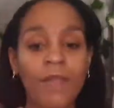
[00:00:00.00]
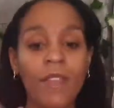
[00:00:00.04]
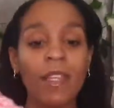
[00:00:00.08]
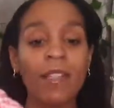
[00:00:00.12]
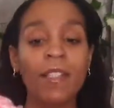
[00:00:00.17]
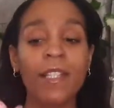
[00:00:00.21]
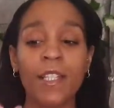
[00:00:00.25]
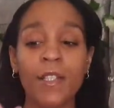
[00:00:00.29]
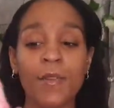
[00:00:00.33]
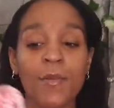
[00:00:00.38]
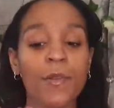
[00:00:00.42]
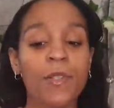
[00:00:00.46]

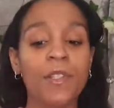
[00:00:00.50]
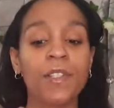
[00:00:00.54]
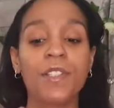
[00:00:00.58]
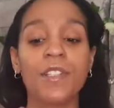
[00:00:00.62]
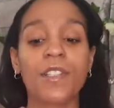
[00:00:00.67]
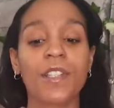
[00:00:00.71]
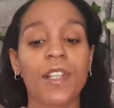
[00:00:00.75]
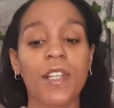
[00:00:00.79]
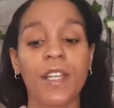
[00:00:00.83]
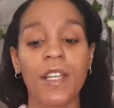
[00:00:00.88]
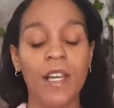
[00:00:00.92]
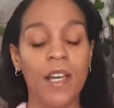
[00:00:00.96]
This
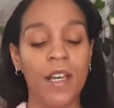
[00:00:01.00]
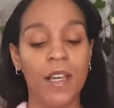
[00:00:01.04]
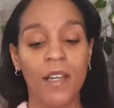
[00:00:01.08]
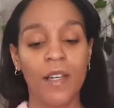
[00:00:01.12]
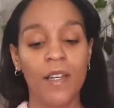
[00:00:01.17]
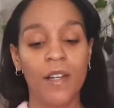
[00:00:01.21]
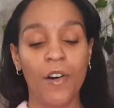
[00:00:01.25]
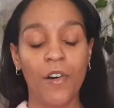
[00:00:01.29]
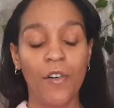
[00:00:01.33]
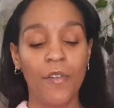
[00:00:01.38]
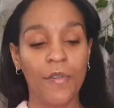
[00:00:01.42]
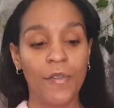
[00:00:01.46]
was
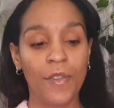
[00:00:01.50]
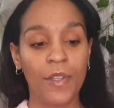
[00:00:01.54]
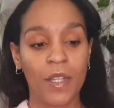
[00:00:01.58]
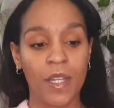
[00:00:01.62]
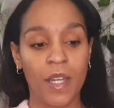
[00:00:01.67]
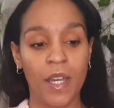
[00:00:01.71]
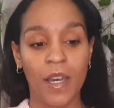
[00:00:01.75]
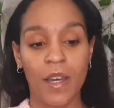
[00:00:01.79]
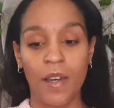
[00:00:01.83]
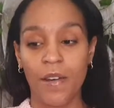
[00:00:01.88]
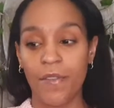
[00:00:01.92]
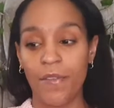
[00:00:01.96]
off the
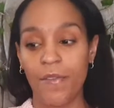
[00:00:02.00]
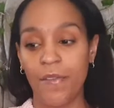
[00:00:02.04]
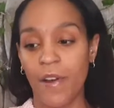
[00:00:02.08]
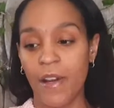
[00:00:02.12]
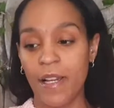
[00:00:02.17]
cuff.